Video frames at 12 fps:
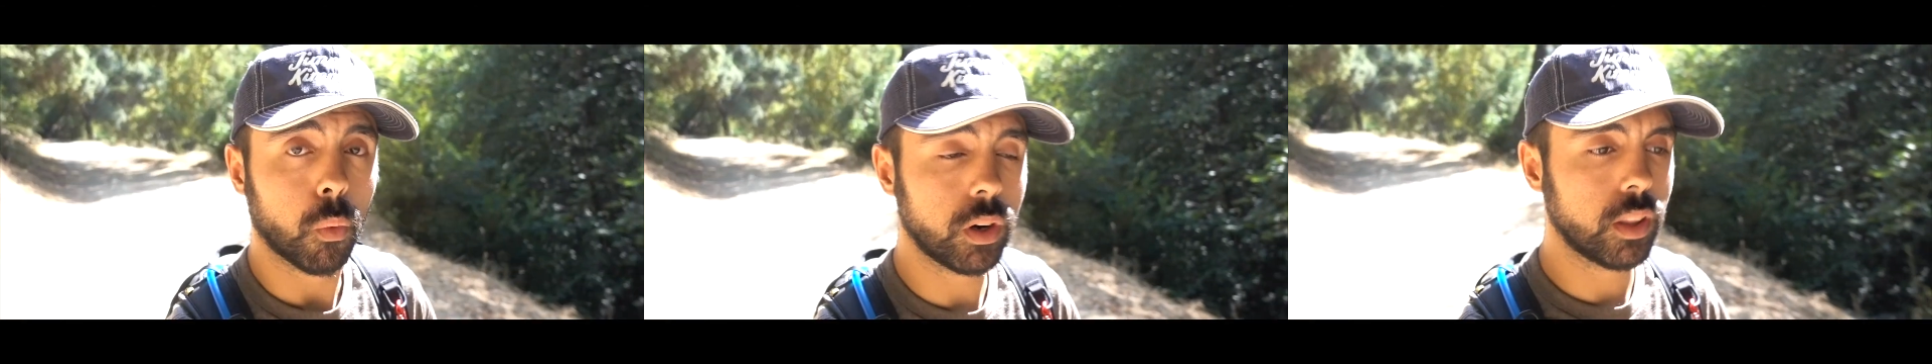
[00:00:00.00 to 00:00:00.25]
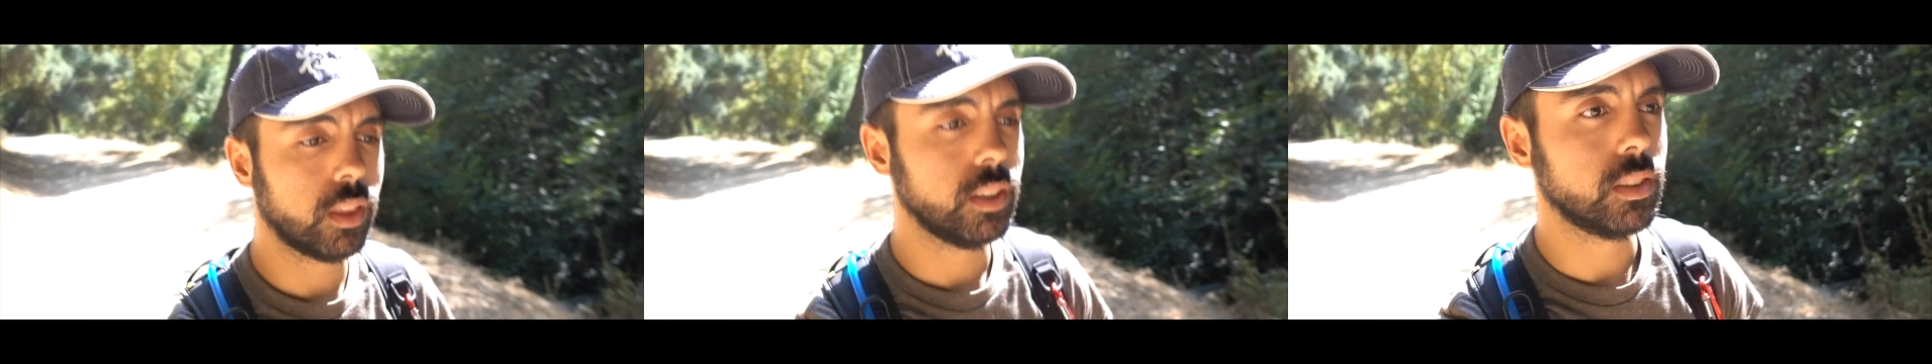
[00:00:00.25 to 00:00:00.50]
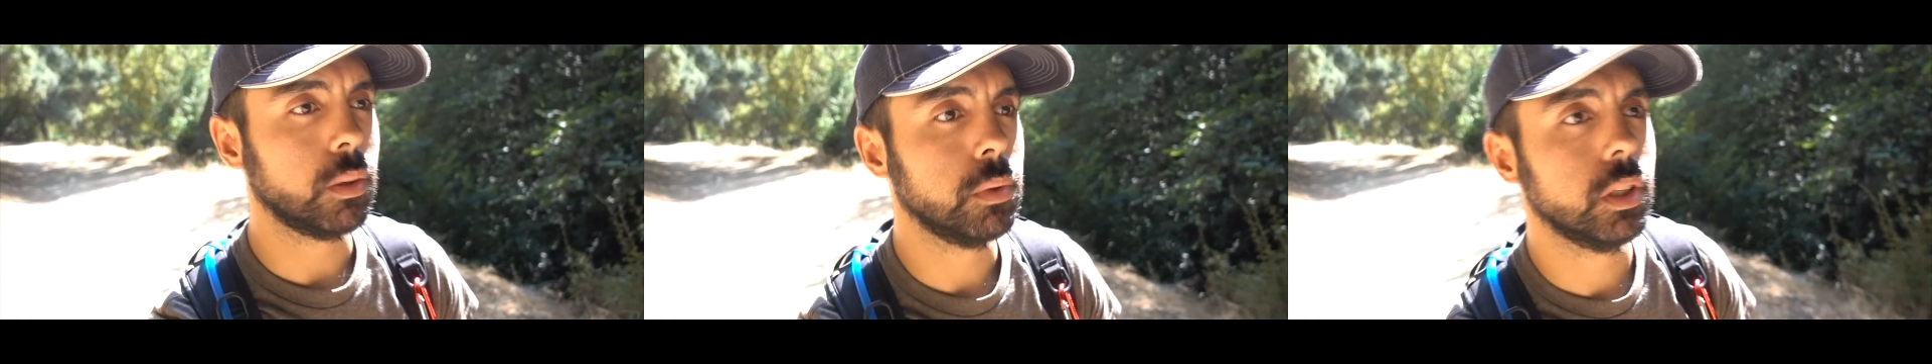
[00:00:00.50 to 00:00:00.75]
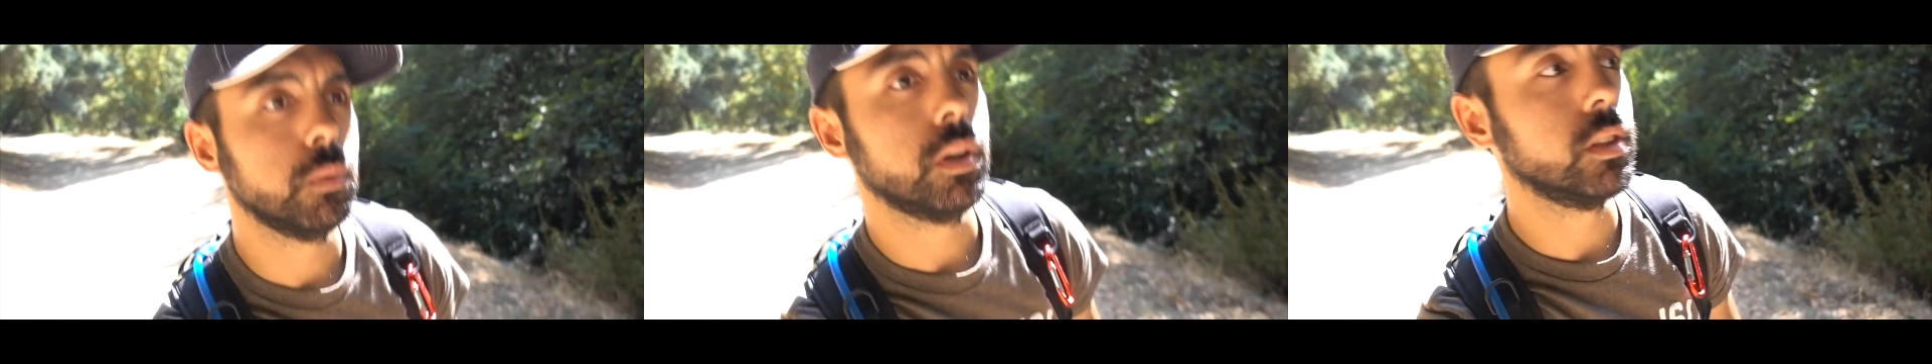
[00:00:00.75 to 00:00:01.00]
One of the things I
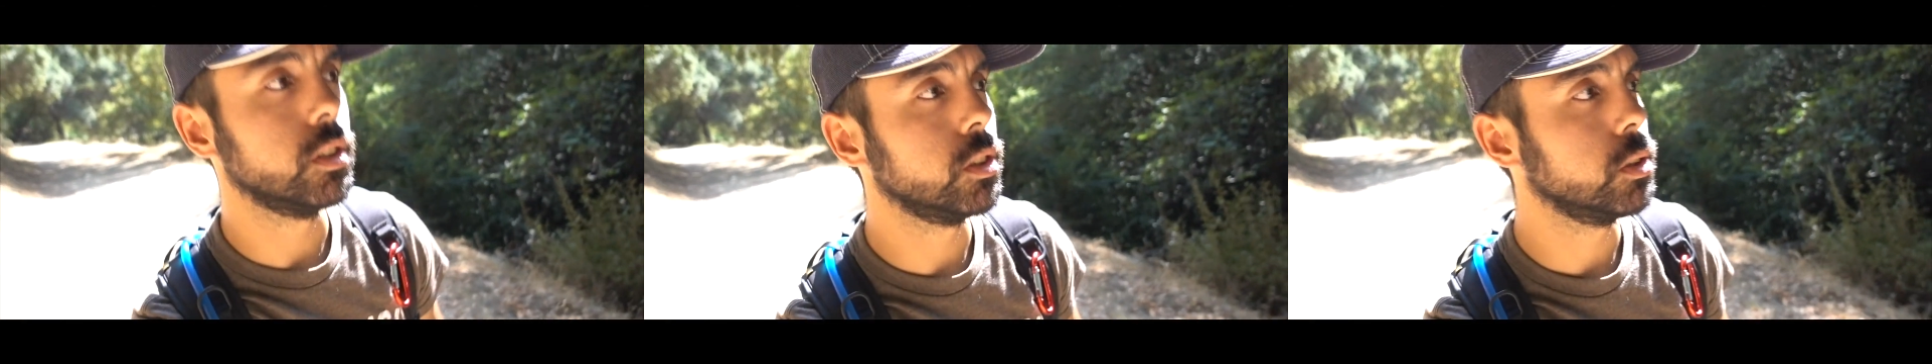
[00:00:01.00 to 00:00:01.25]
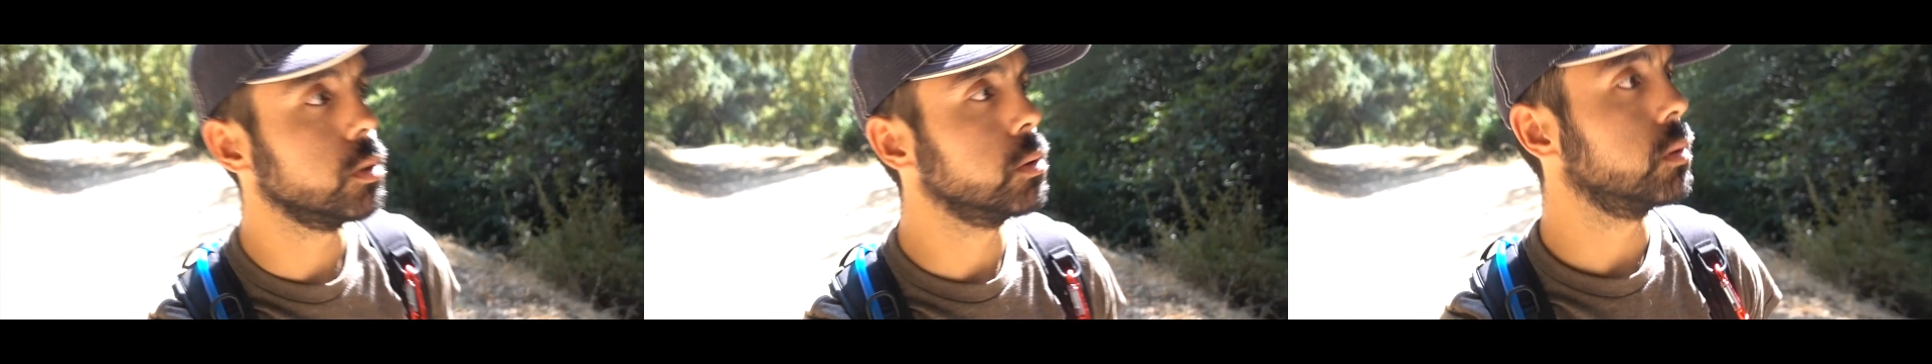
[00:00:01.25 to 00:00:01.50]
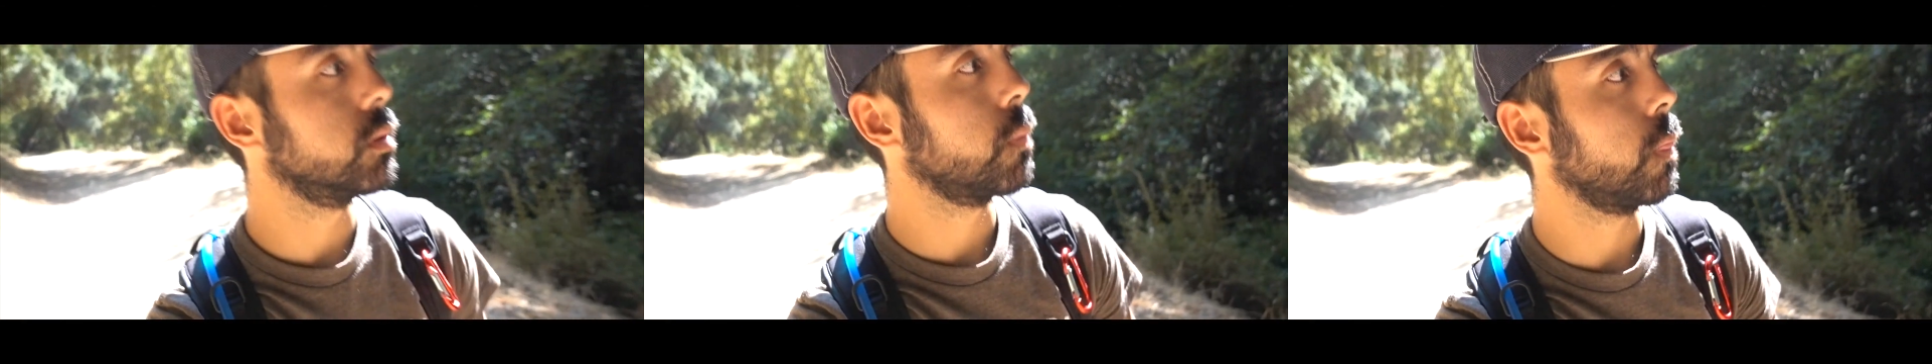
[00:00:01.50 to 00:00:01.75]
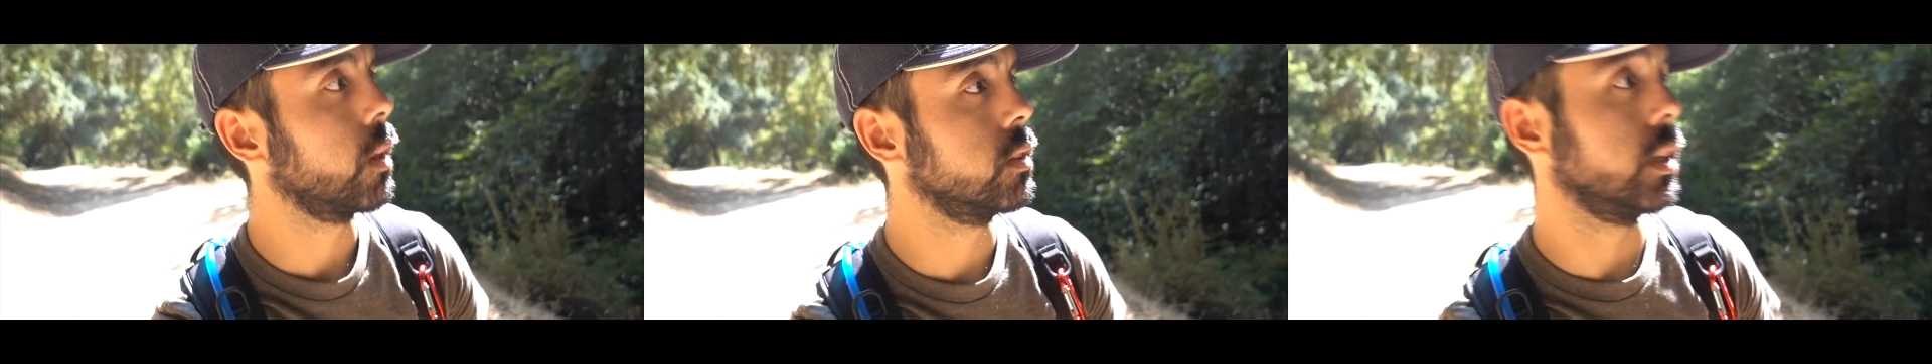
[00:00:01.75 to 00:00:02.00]
really wanted to do,
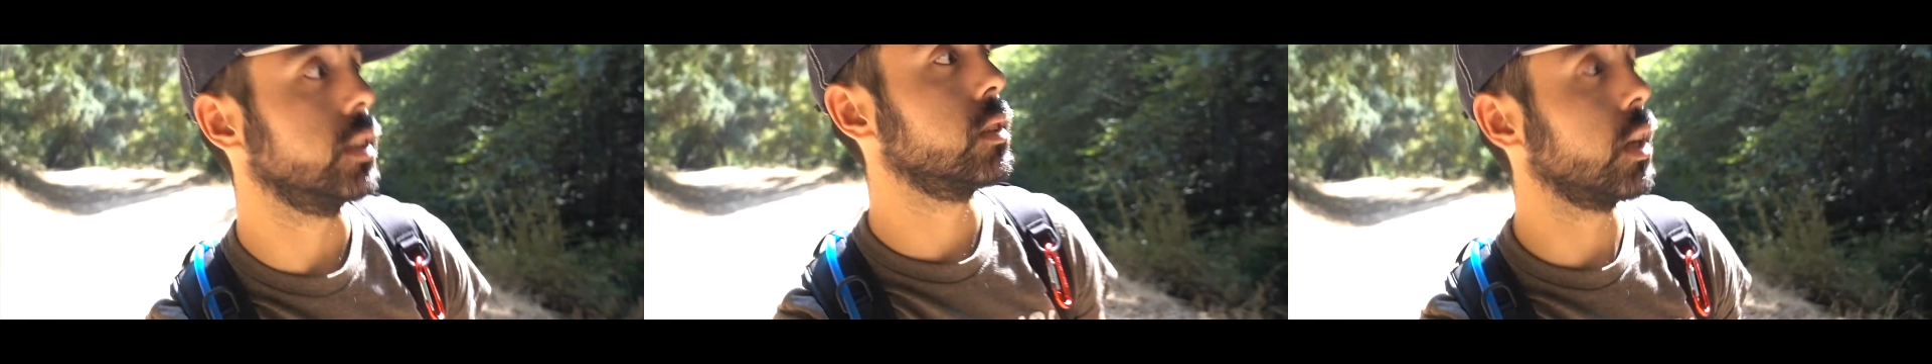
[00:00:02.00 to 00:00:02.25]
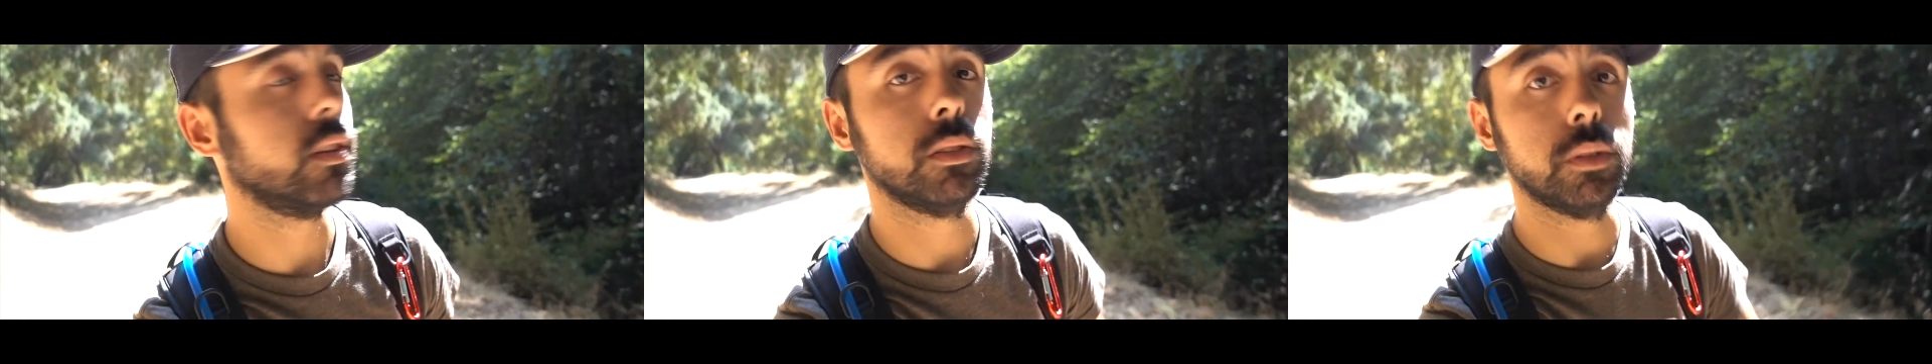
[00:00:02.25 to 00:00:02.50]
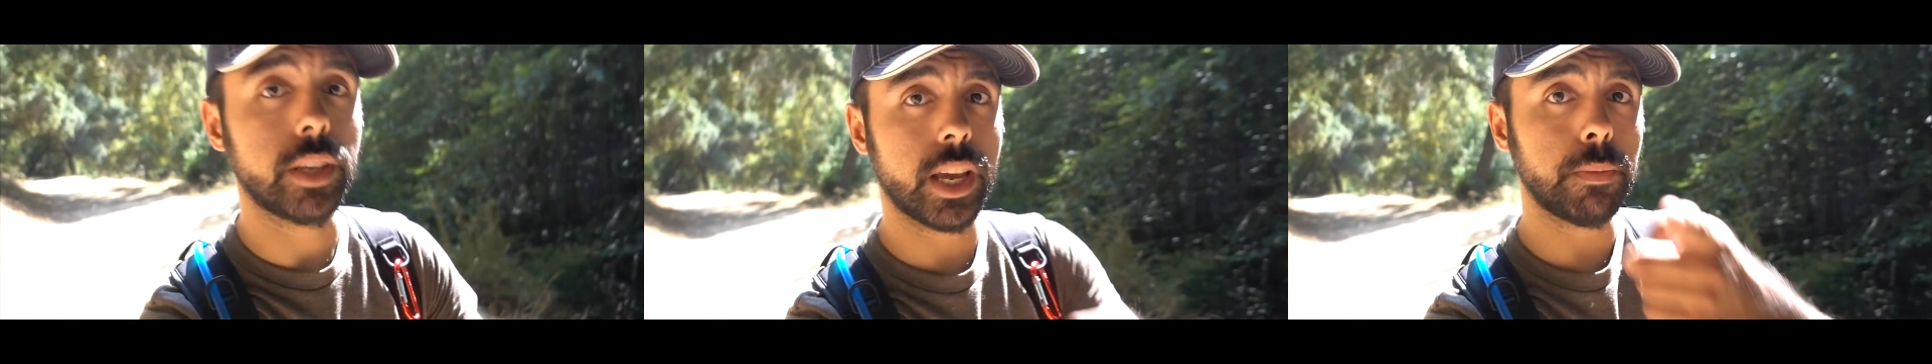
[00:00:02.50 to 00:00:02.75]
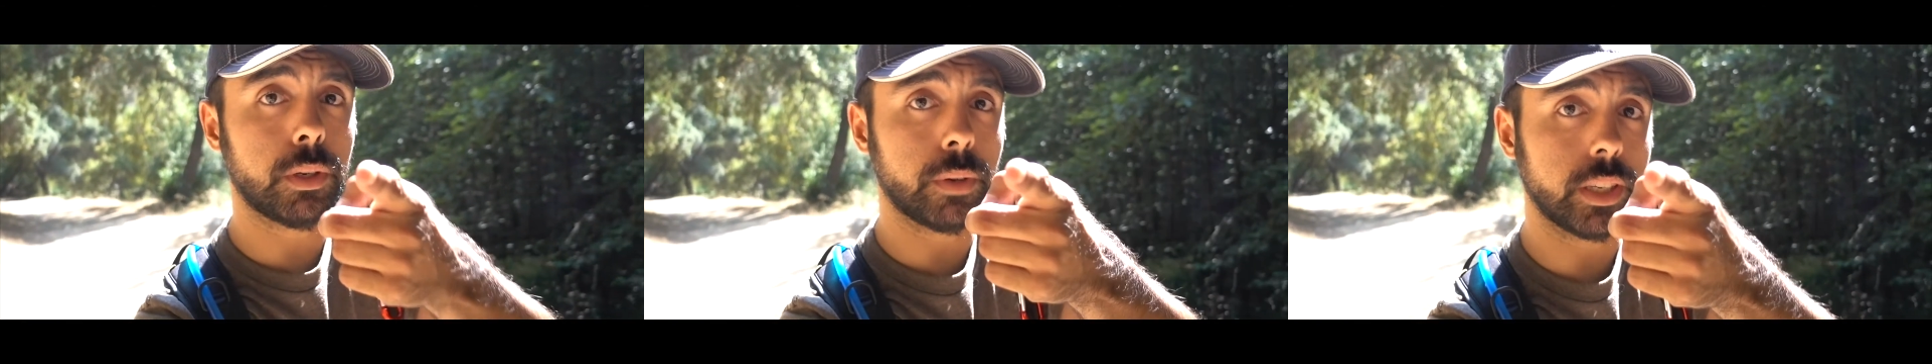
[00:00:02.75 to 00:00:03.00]
because I just got this new
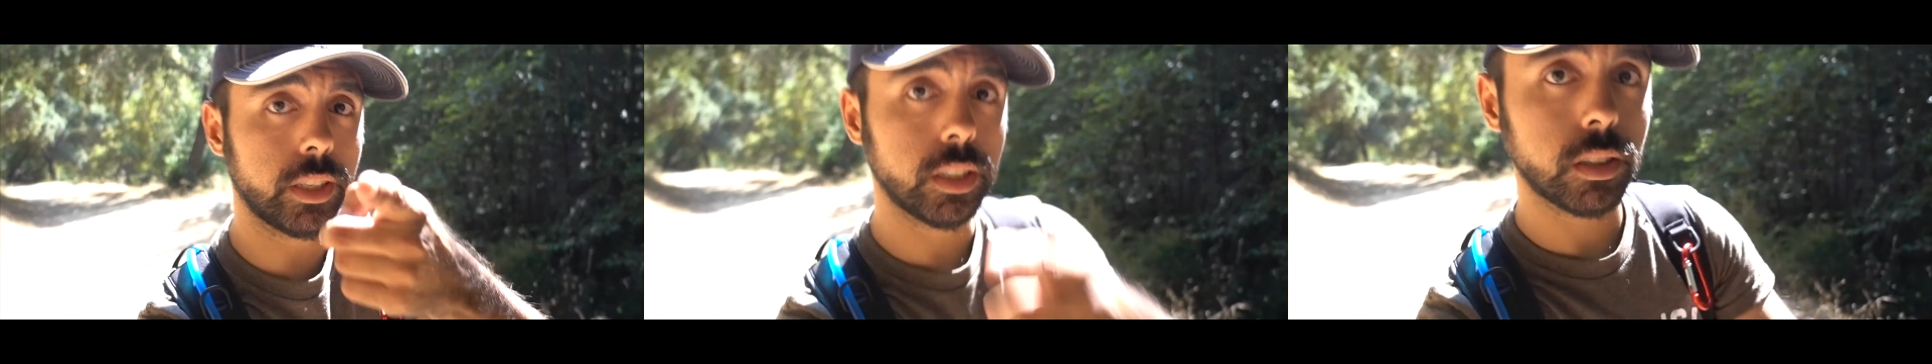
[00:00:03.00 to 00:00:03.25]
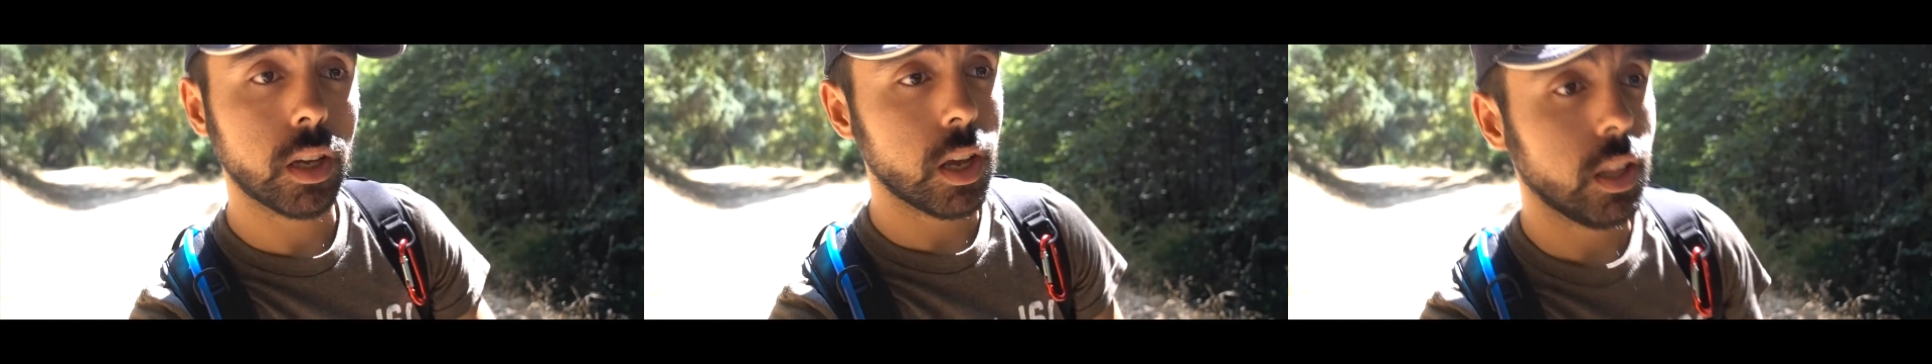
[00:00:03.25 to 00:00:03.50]
camera right here.